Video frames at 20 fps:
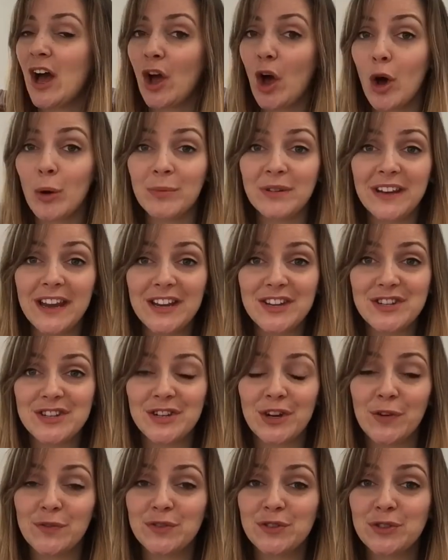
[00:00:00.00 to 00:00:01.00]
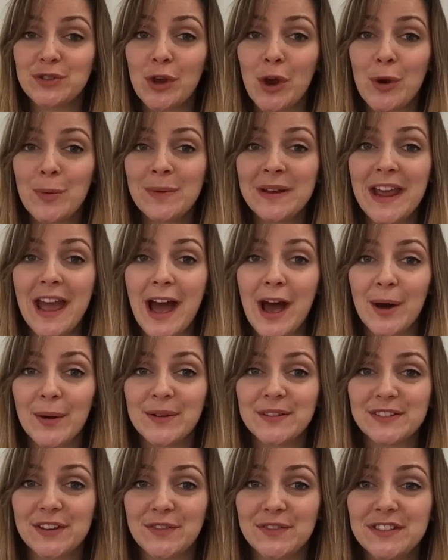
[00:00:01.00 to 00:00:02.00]
culmination of so many
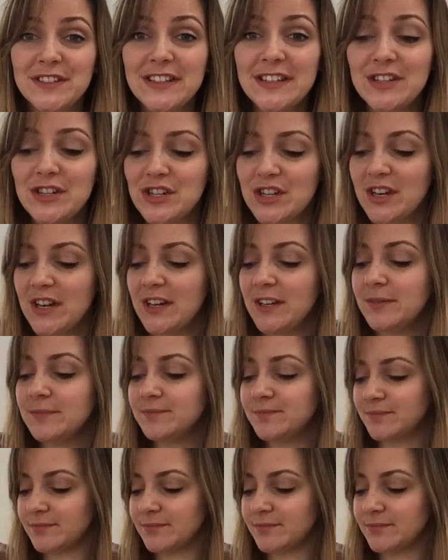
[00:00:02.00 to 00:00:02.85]
hours of stitching.